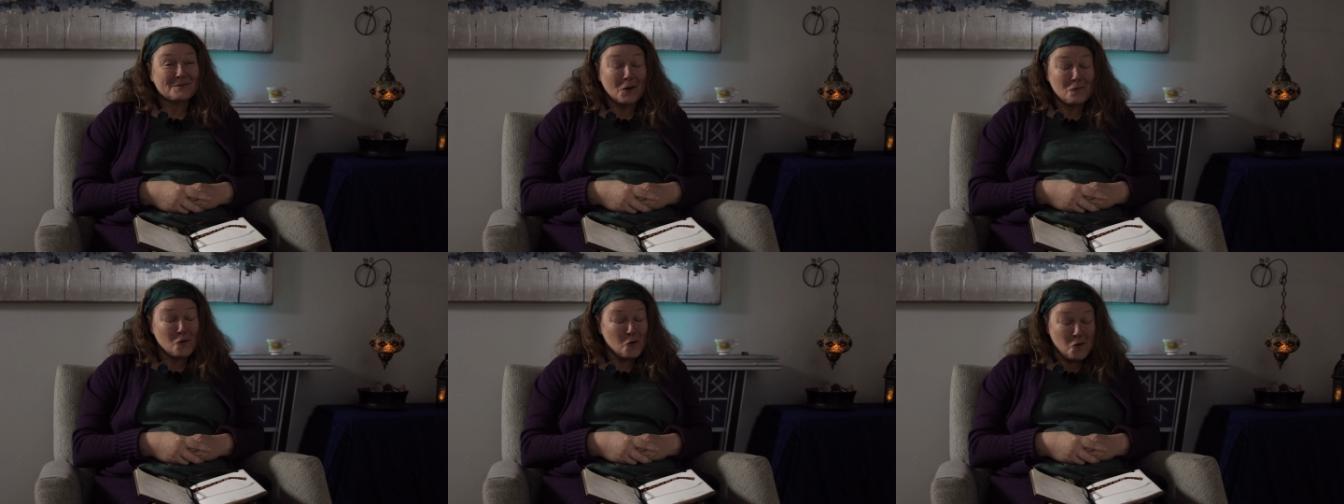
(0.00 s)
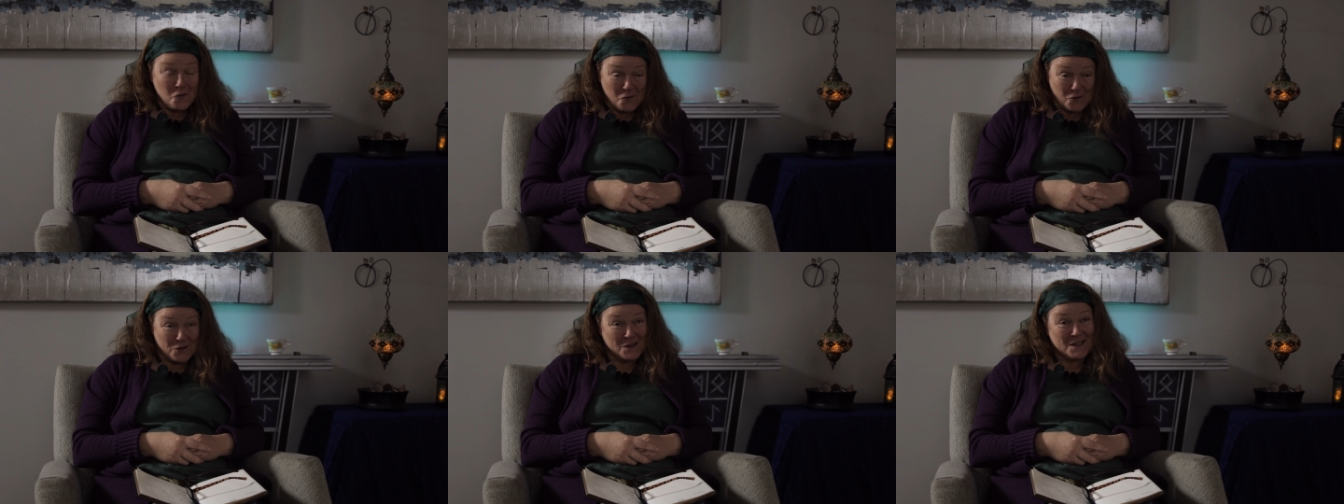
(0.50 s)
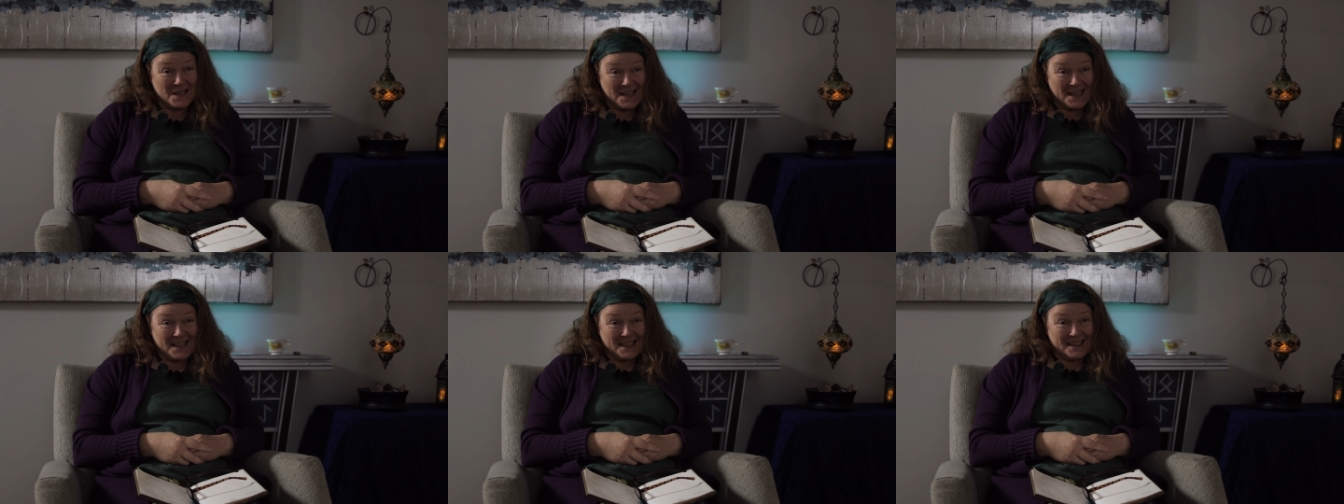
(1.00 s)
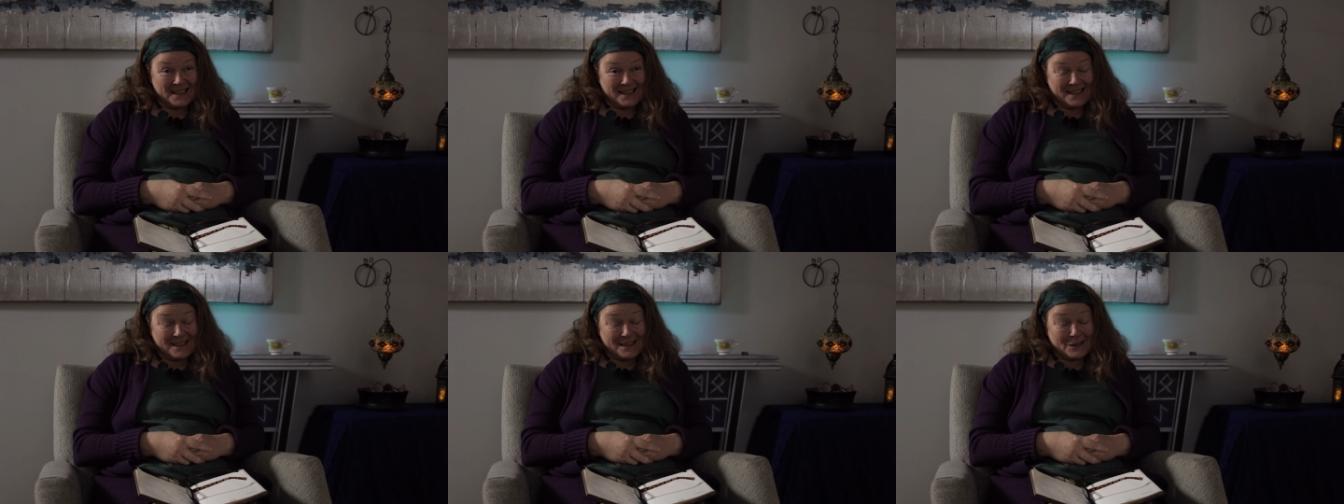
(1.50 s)
Of course.
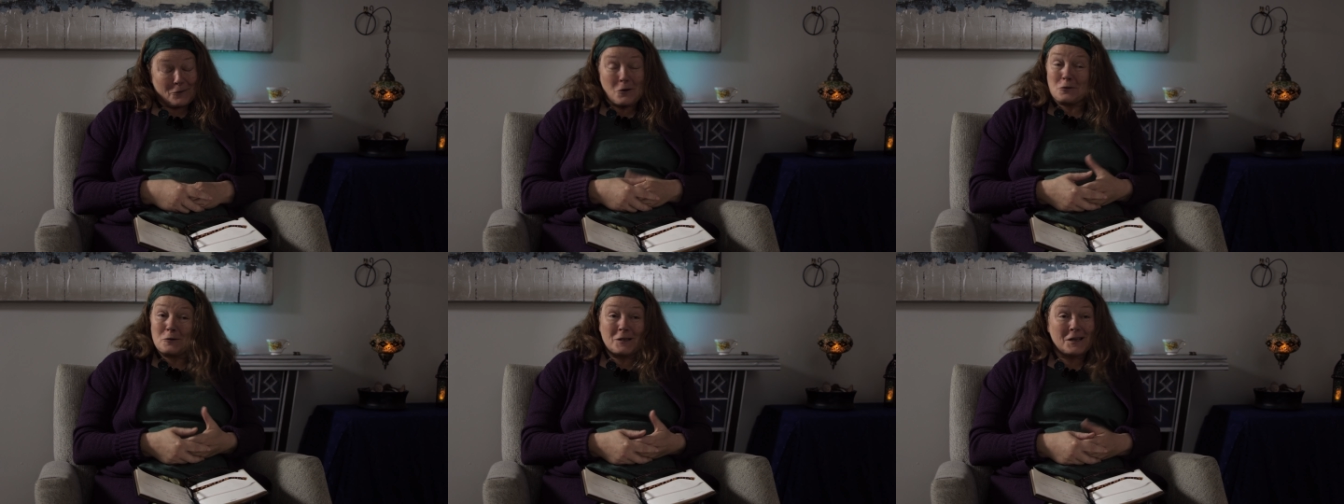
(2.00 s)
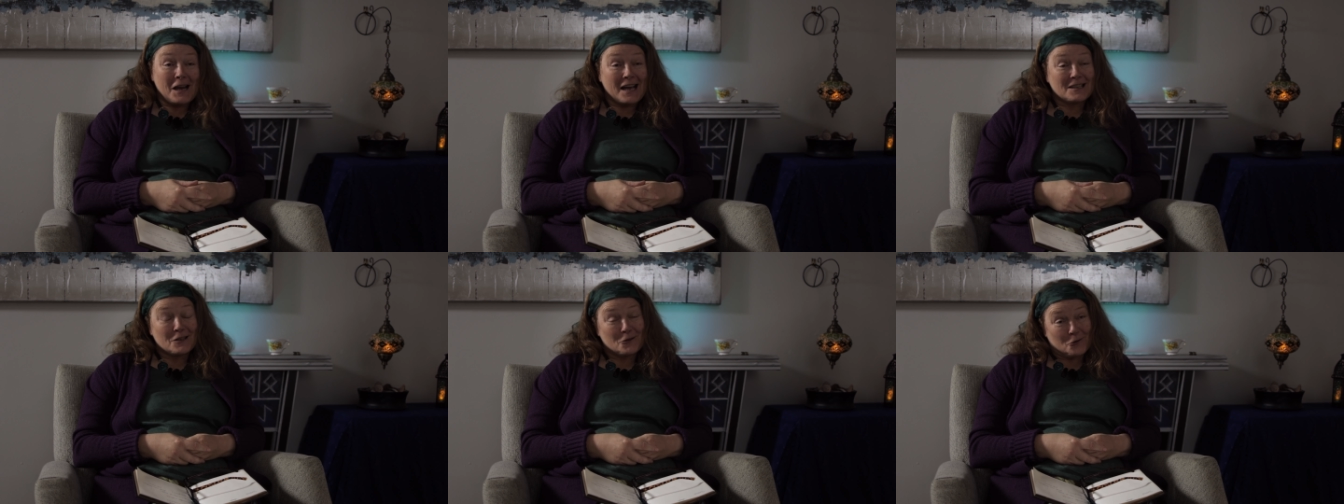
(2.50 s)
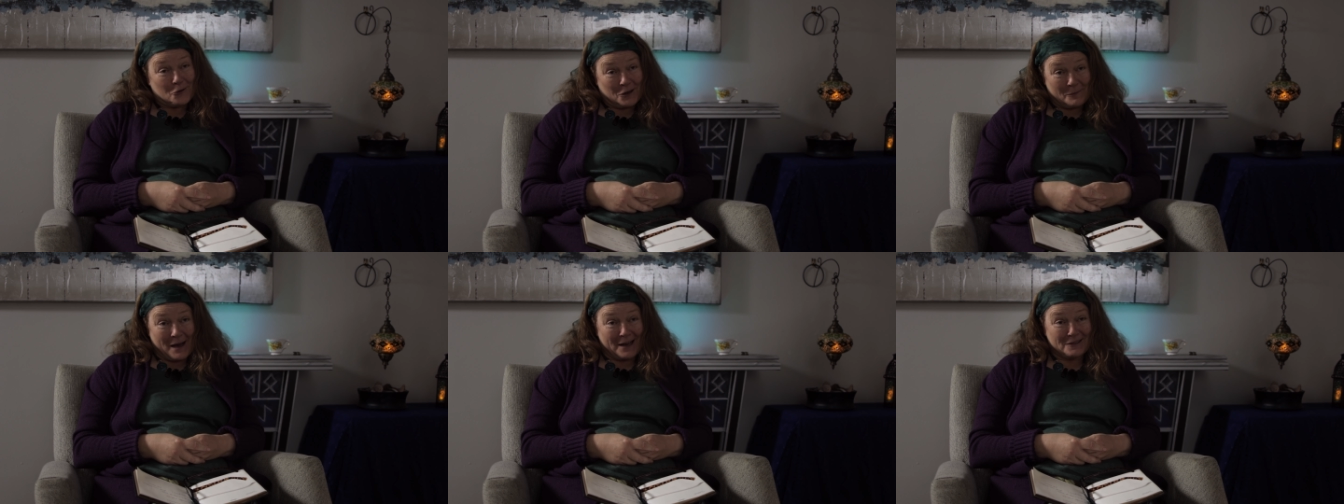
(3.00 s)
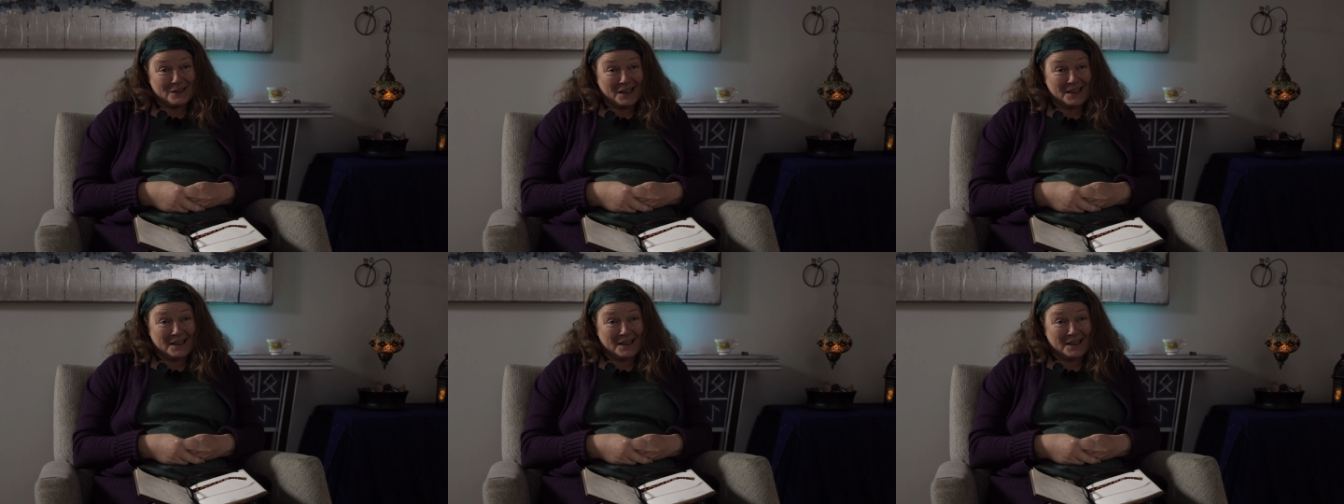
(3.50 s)
What would you like to talk about?